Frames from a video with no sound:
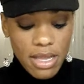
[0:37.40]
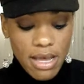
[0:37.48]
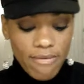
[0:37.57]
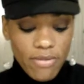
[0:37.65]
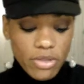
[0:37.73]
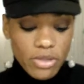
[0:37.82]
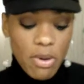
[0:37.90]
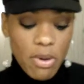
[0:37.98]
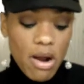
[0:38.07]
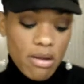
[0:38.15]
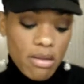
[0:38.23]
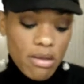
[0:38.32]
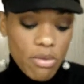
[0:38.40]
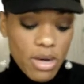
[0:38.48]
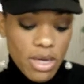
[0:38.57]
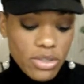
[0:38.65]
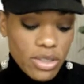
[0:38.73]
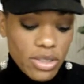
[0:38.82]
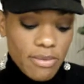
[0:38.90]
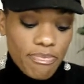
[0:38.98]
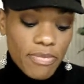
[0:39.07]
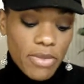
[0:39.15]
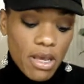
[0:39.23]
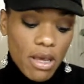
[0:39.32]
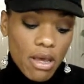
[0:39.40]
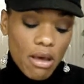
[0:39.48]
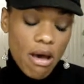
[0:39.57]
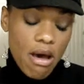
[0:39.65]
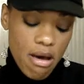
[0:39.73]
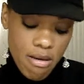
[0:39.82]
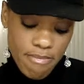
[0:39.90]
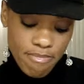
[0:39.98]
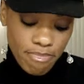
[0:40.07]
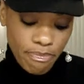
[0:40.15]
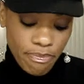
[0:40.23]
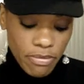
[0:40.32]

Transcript: of the question. And